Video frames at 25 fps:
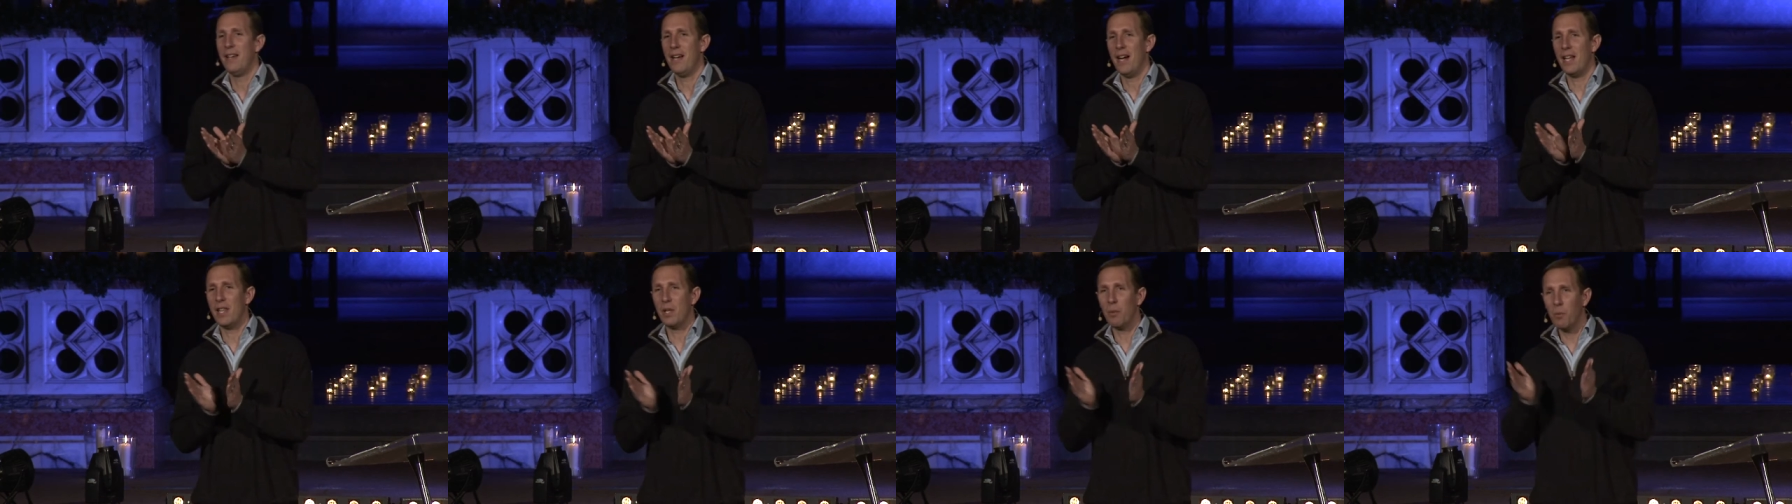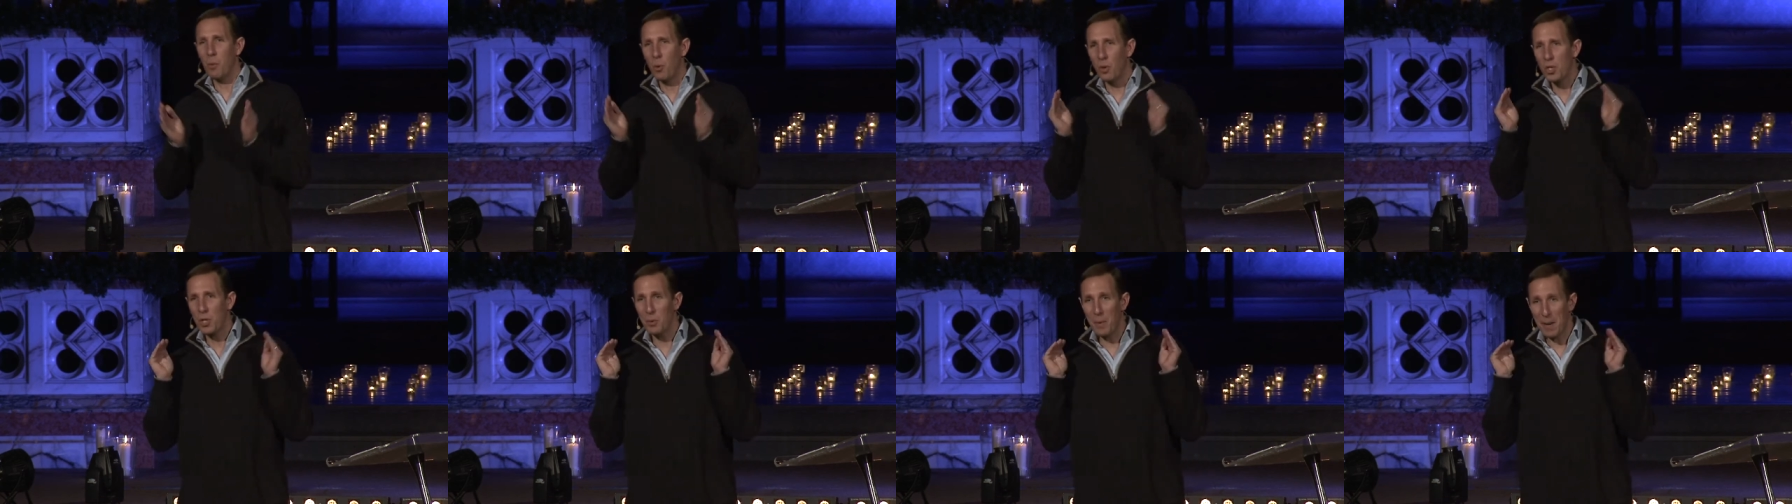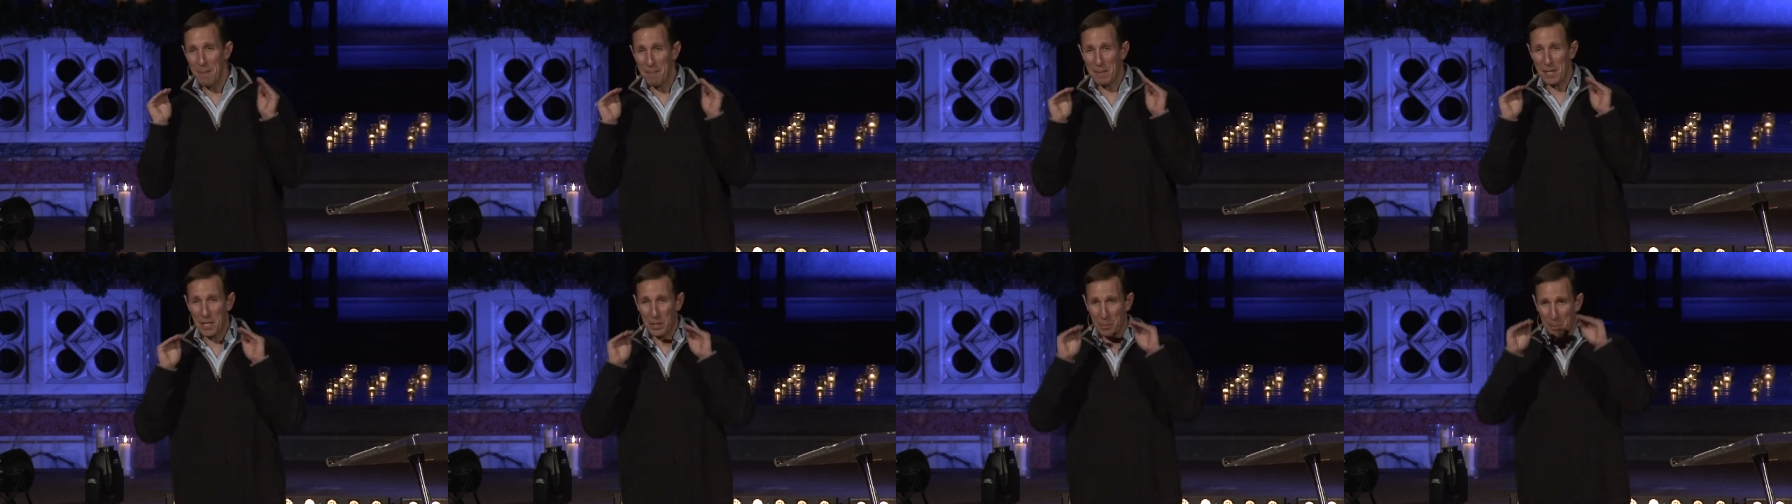And the water
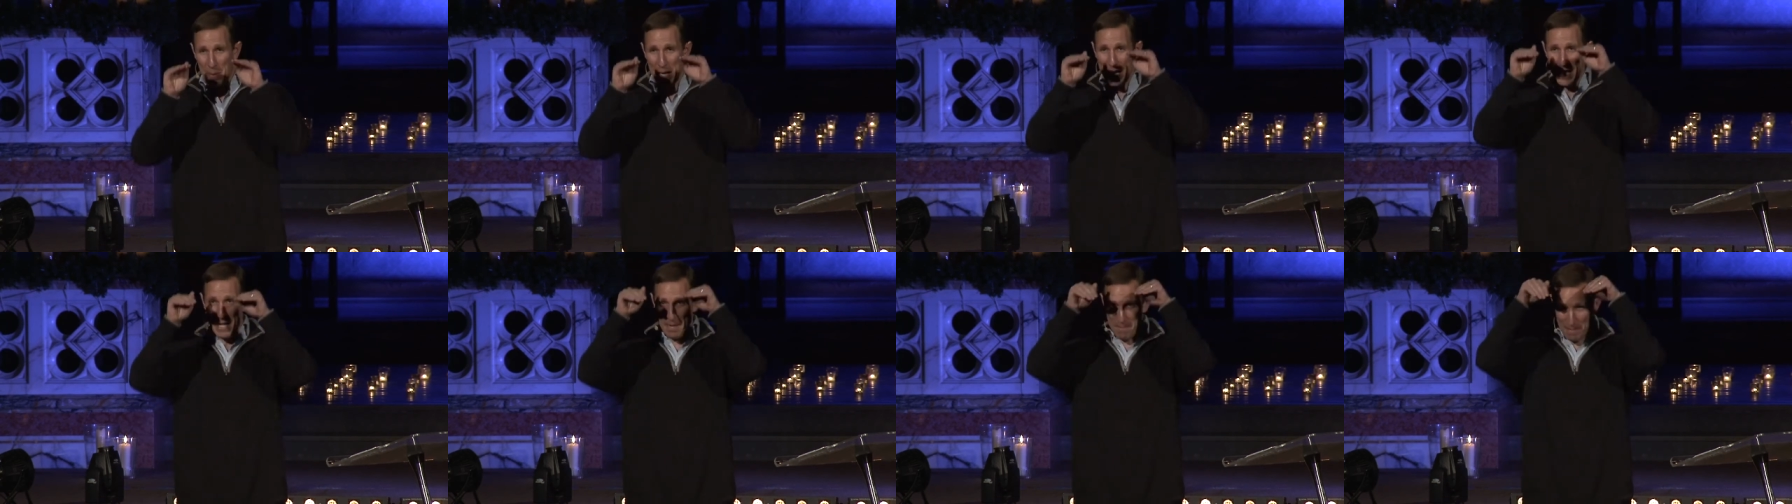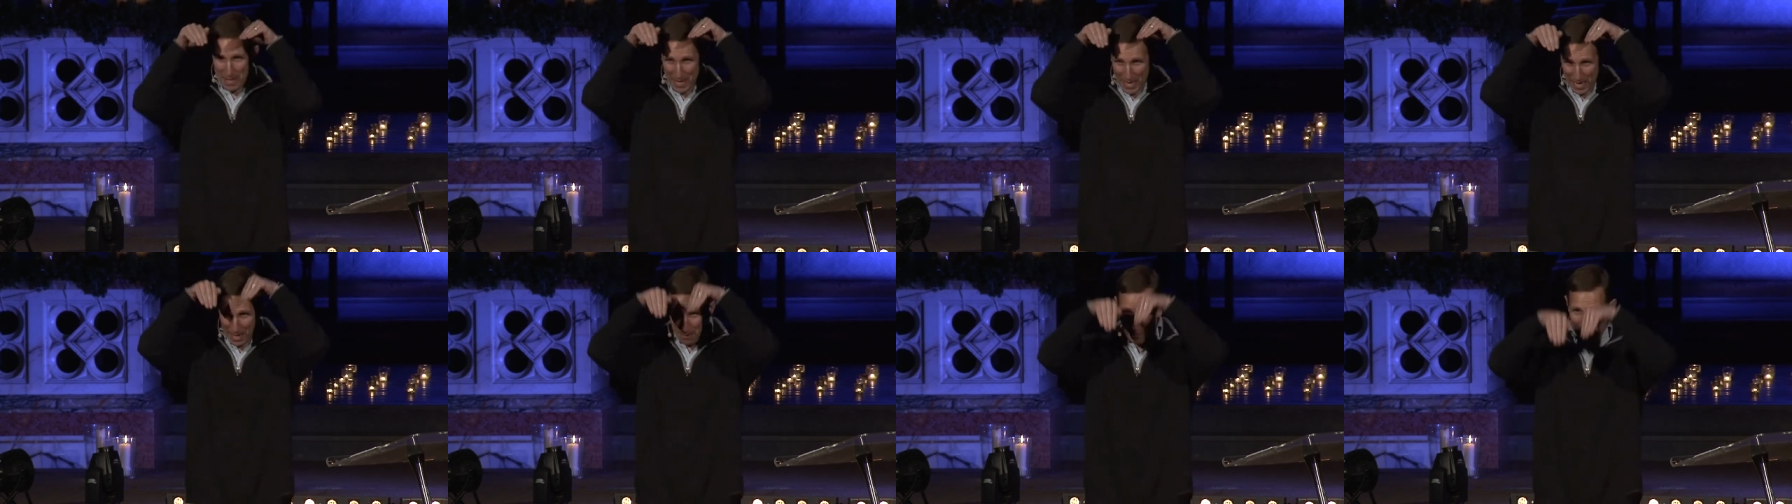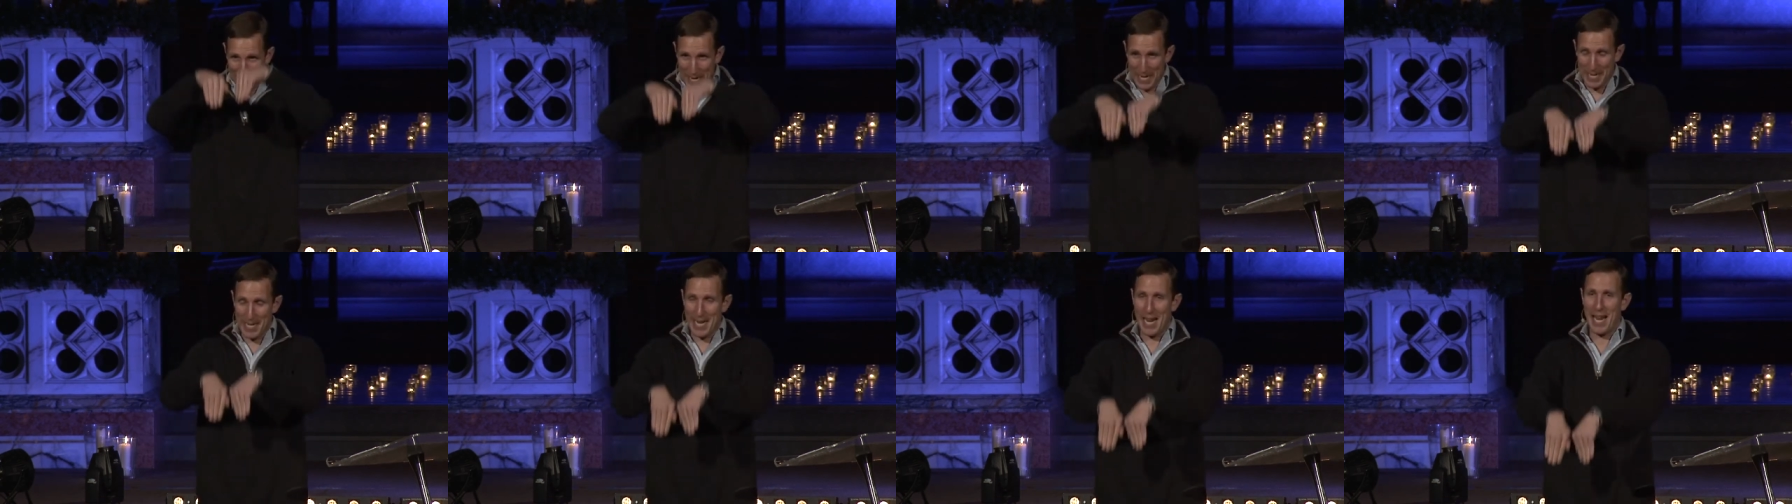went between them, and then it
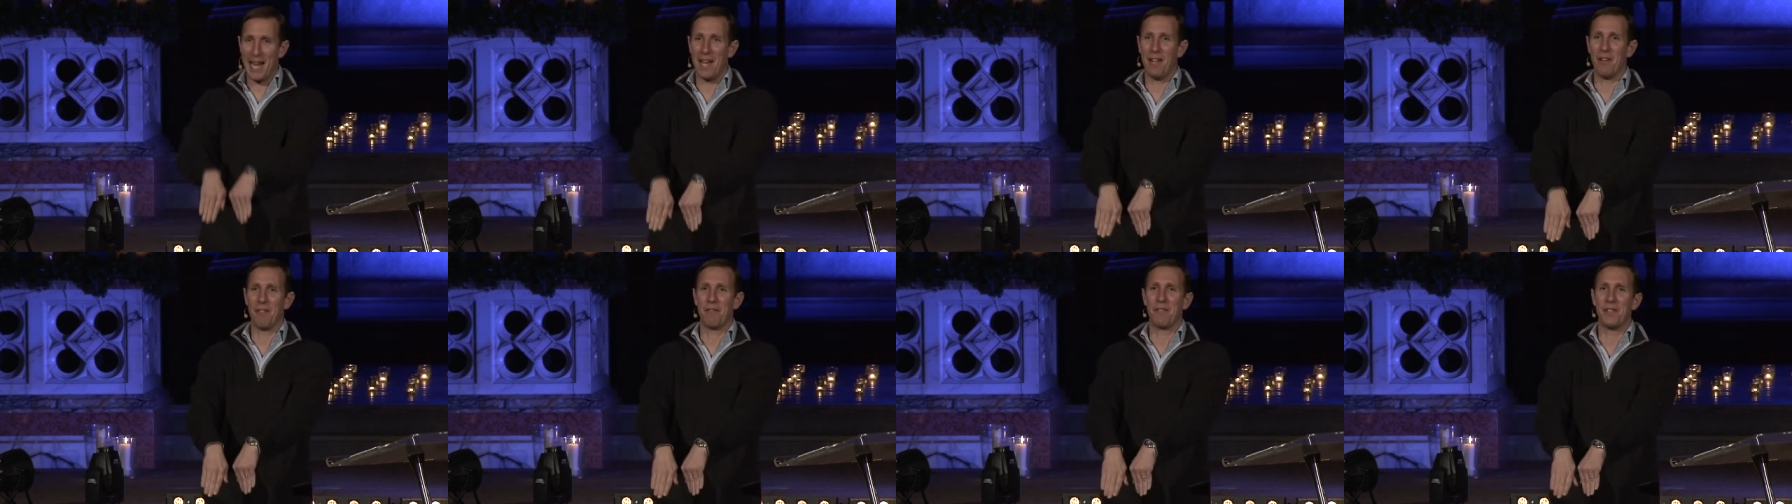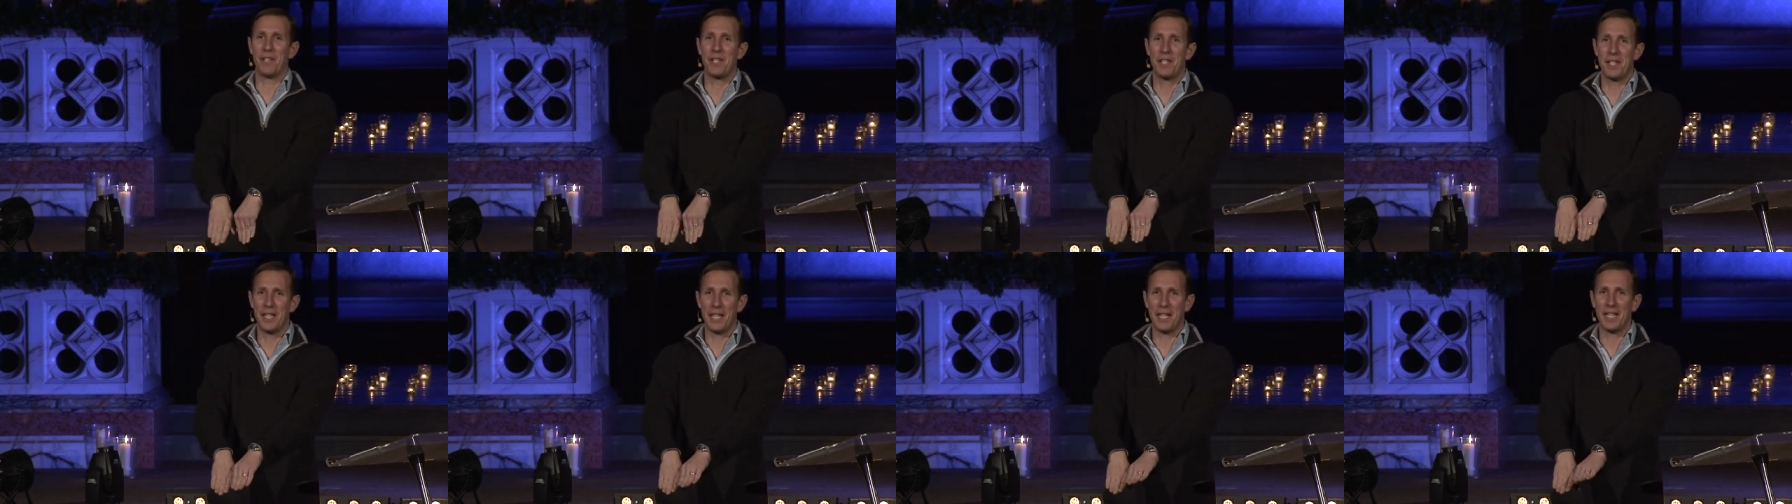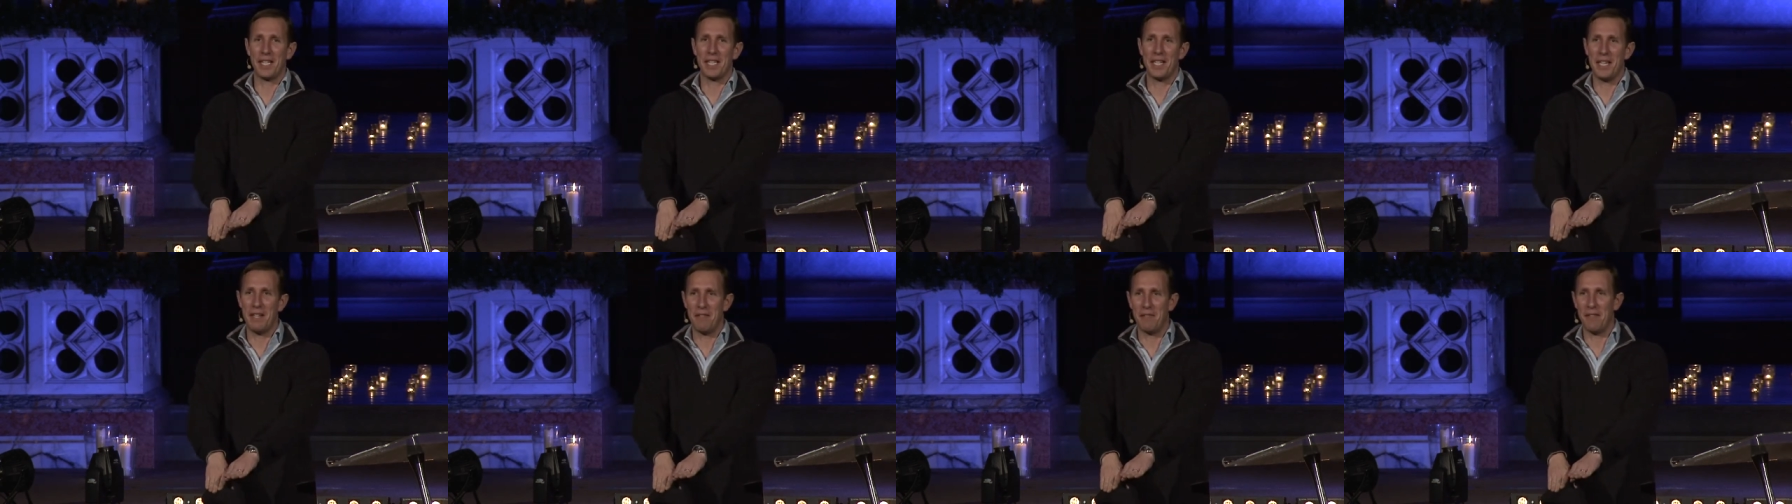went down for
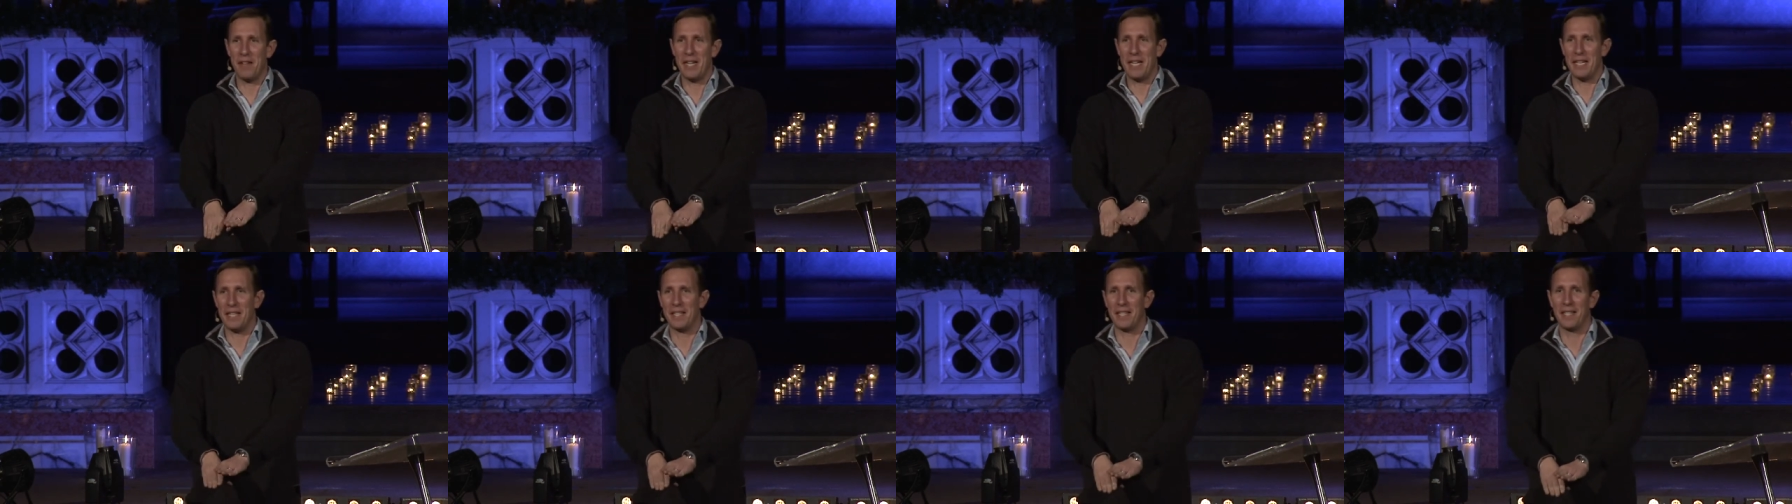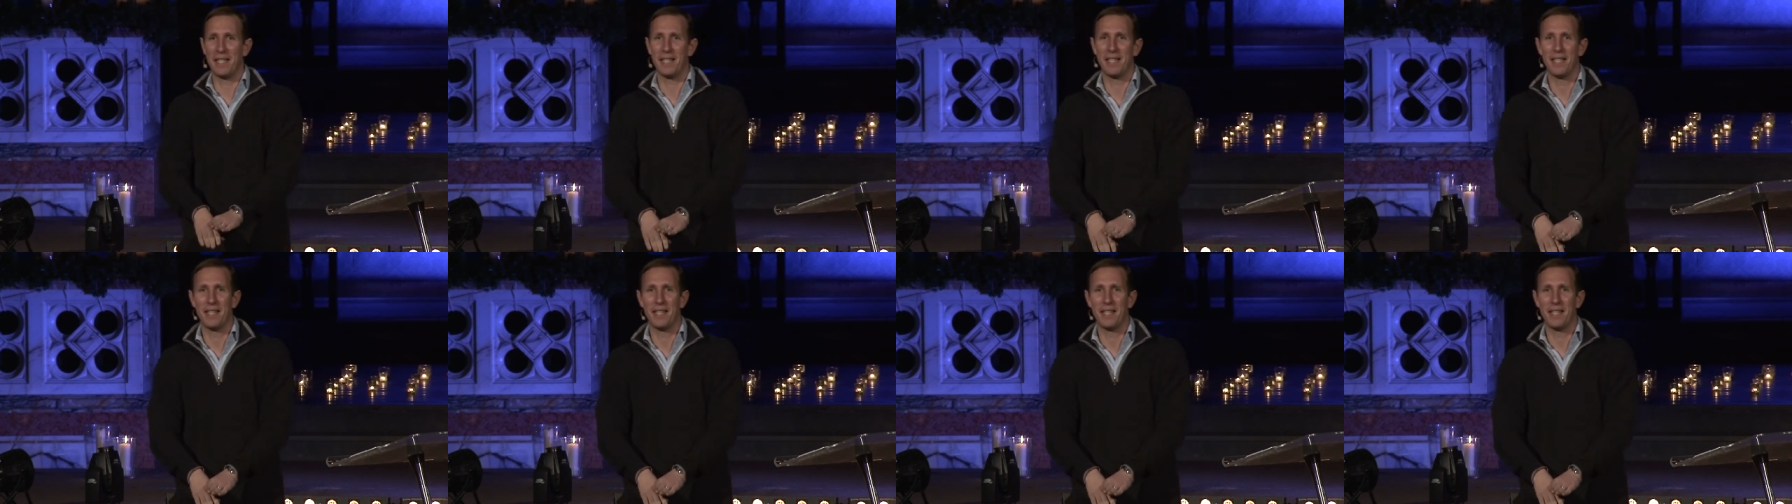60 feet.